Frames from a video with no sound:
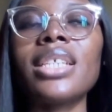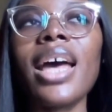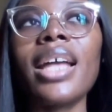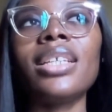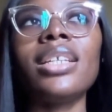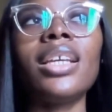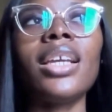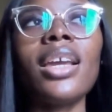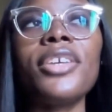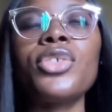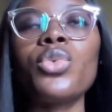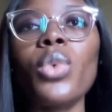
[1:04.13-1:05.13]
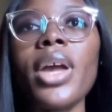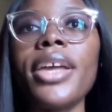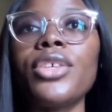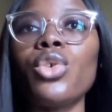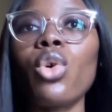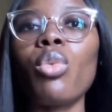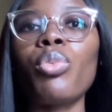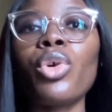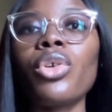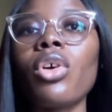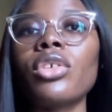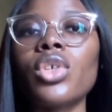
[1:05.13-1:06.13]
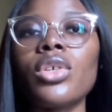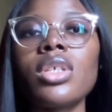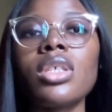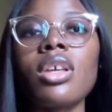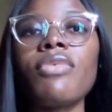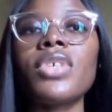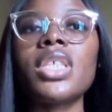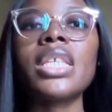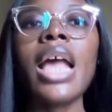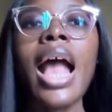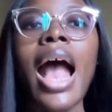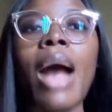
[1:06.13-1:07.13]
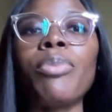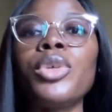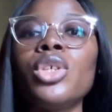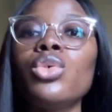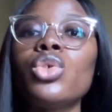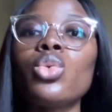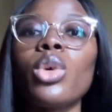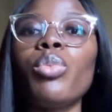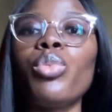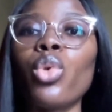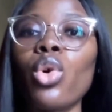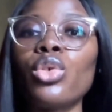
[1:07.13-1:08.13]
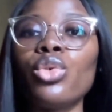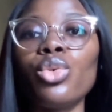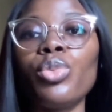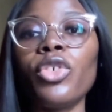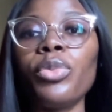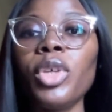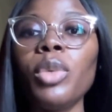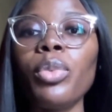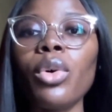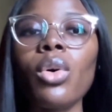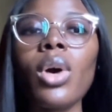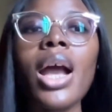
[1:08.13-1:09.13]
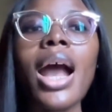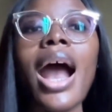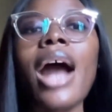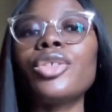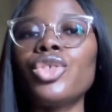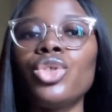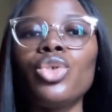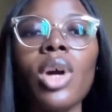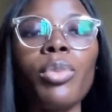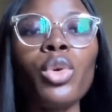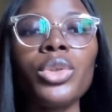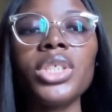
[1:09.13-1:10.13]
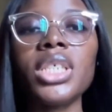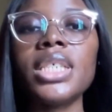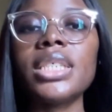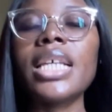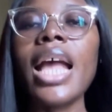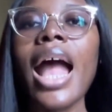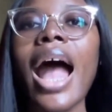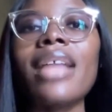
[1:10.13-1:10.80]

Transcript: and in a case where your product or your service appeals to a broad group of people, how should you approach it?